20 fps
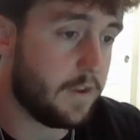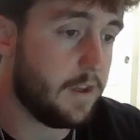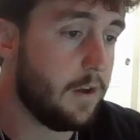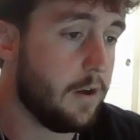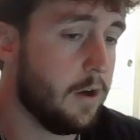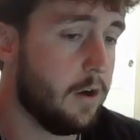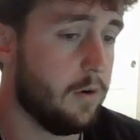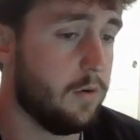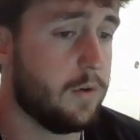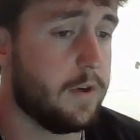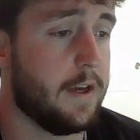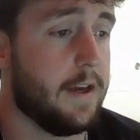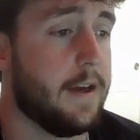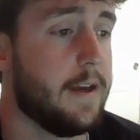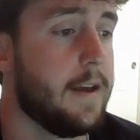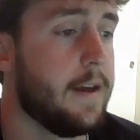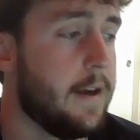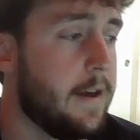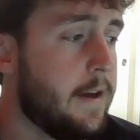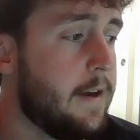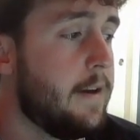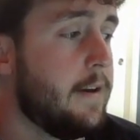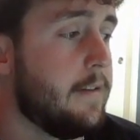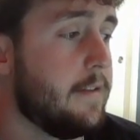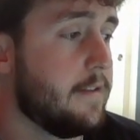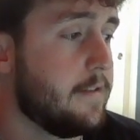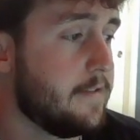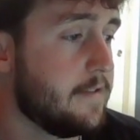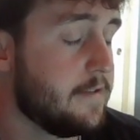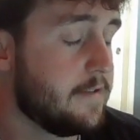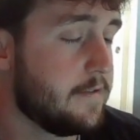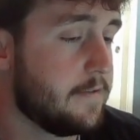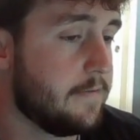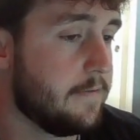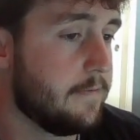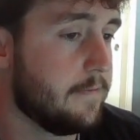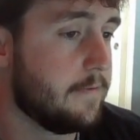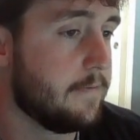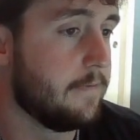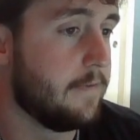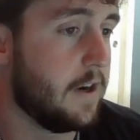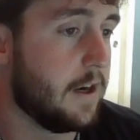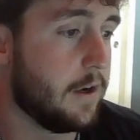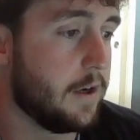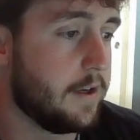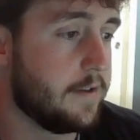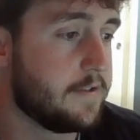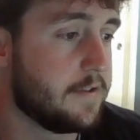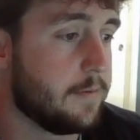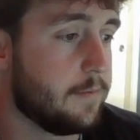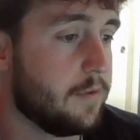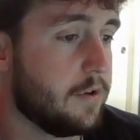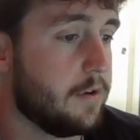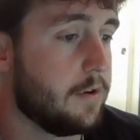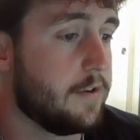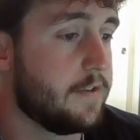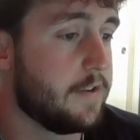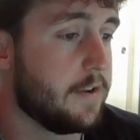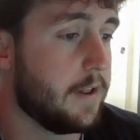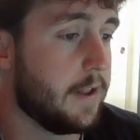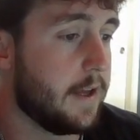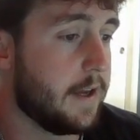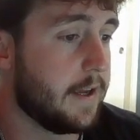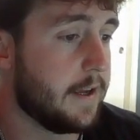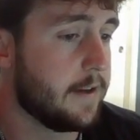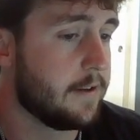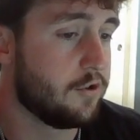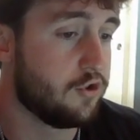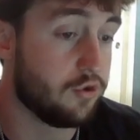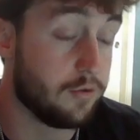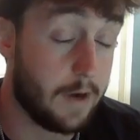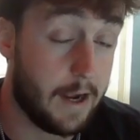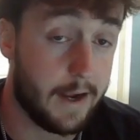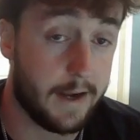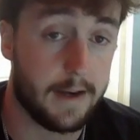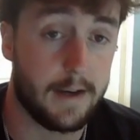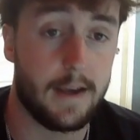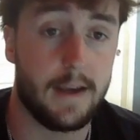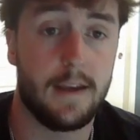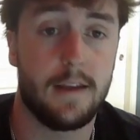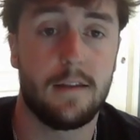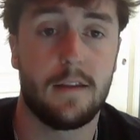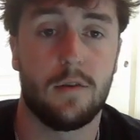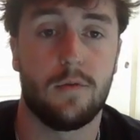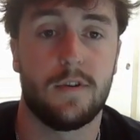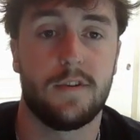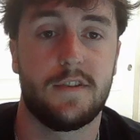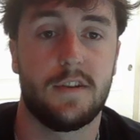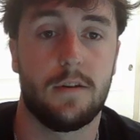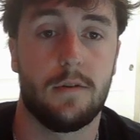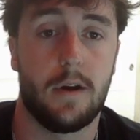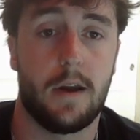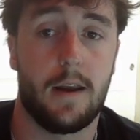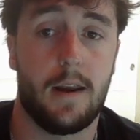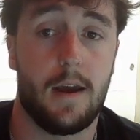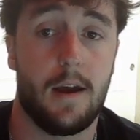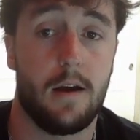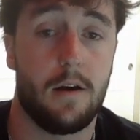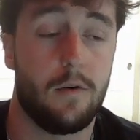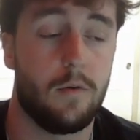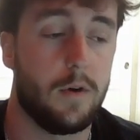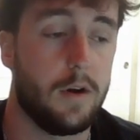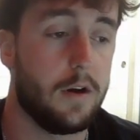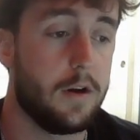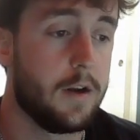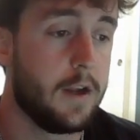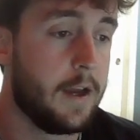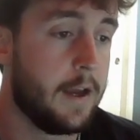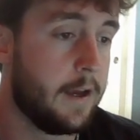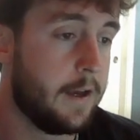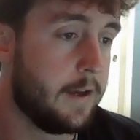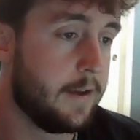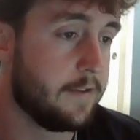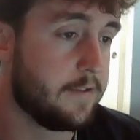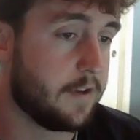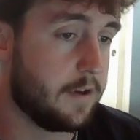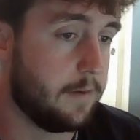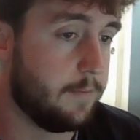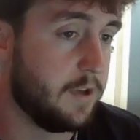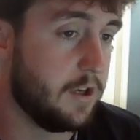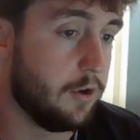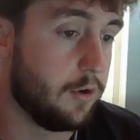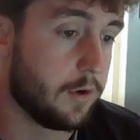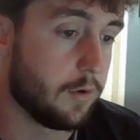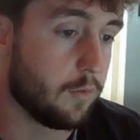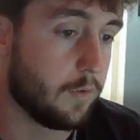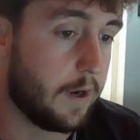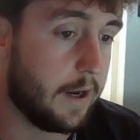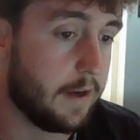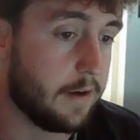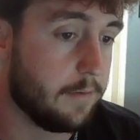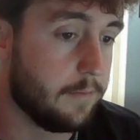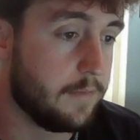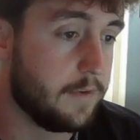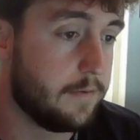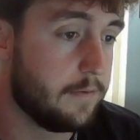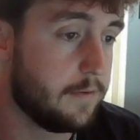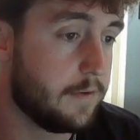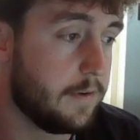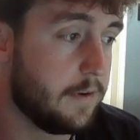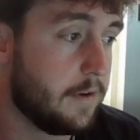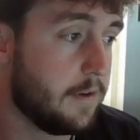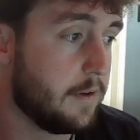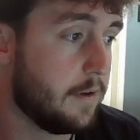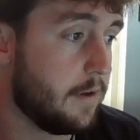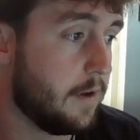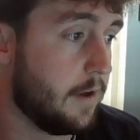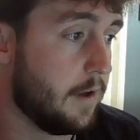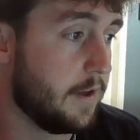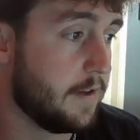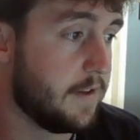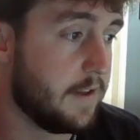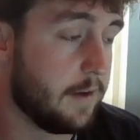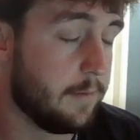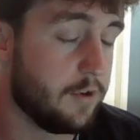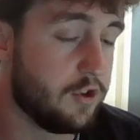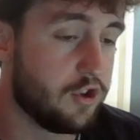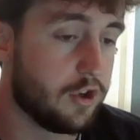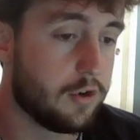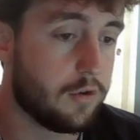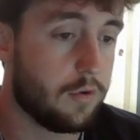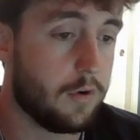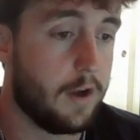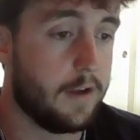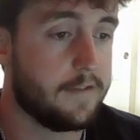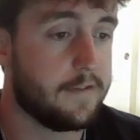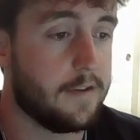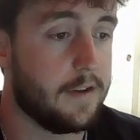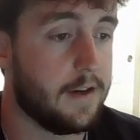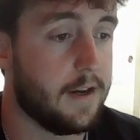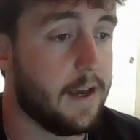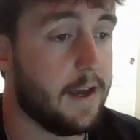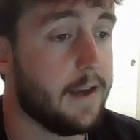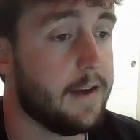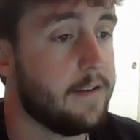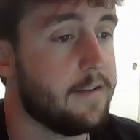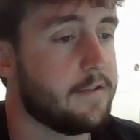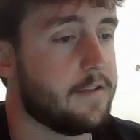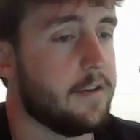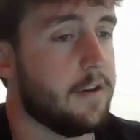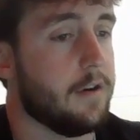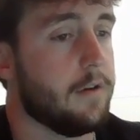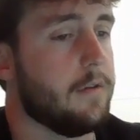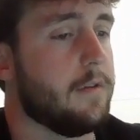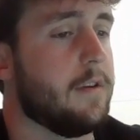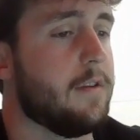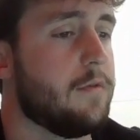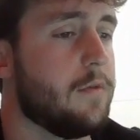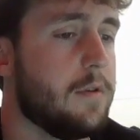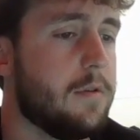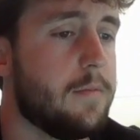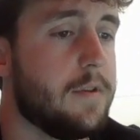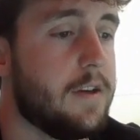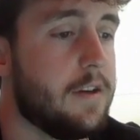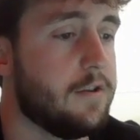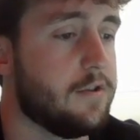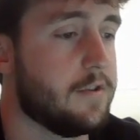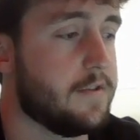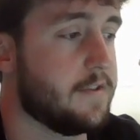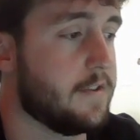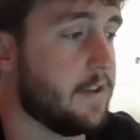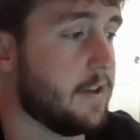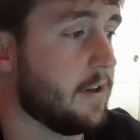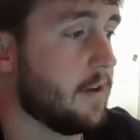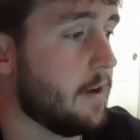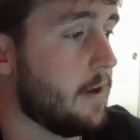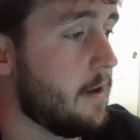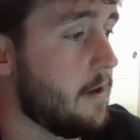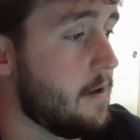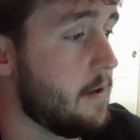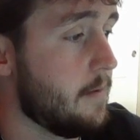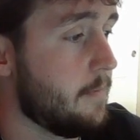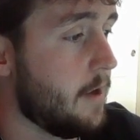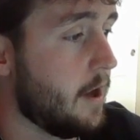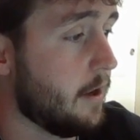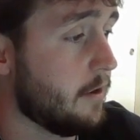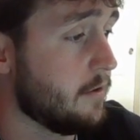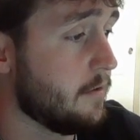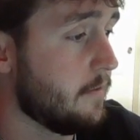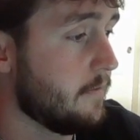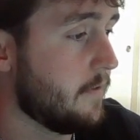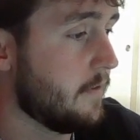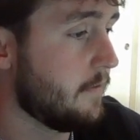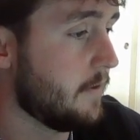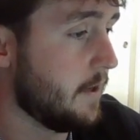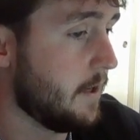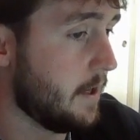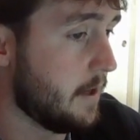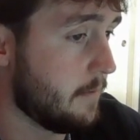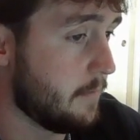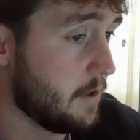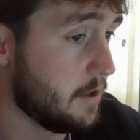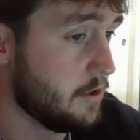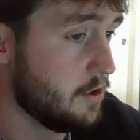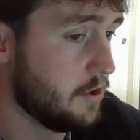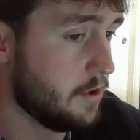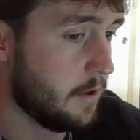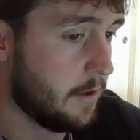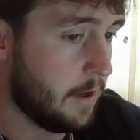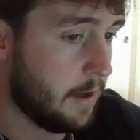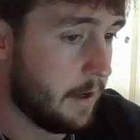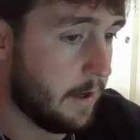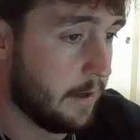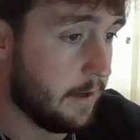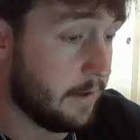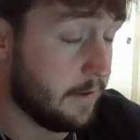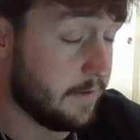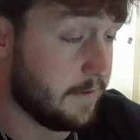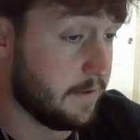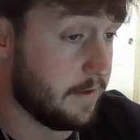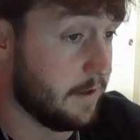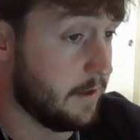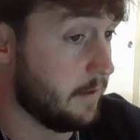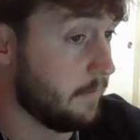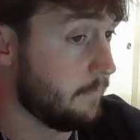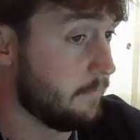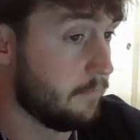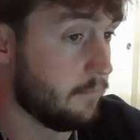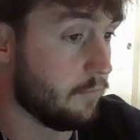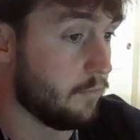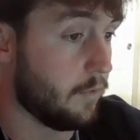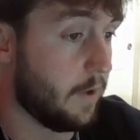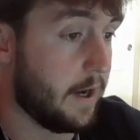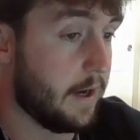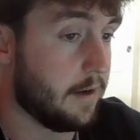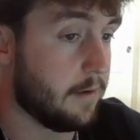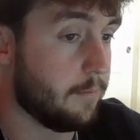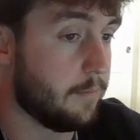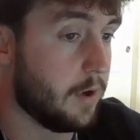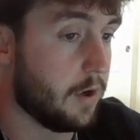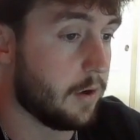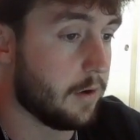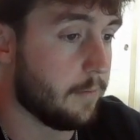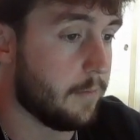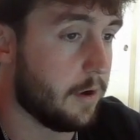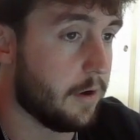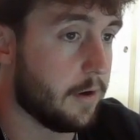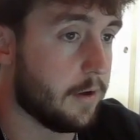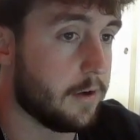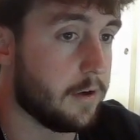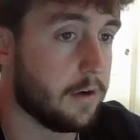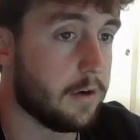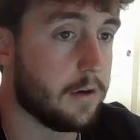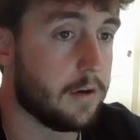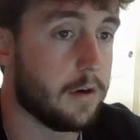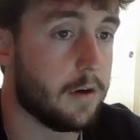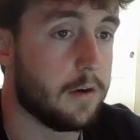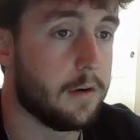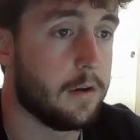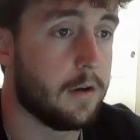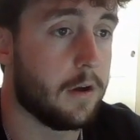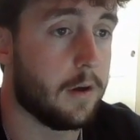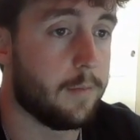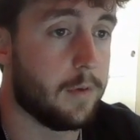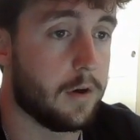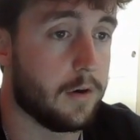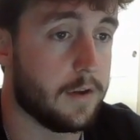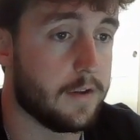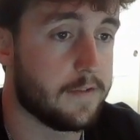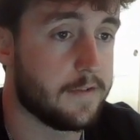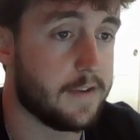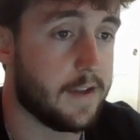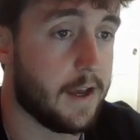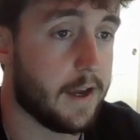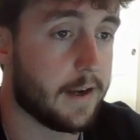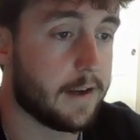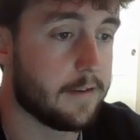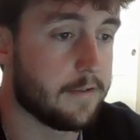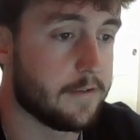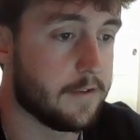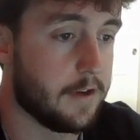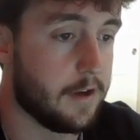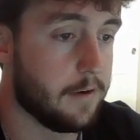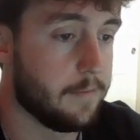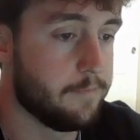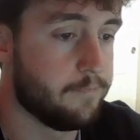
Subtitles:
Okay, this is very similar to like Dragonite that we see right now, where it's going to be doing random damage across the deck. So this one will be interesting. 150 damage to random Pokemon on your opponent's deck. So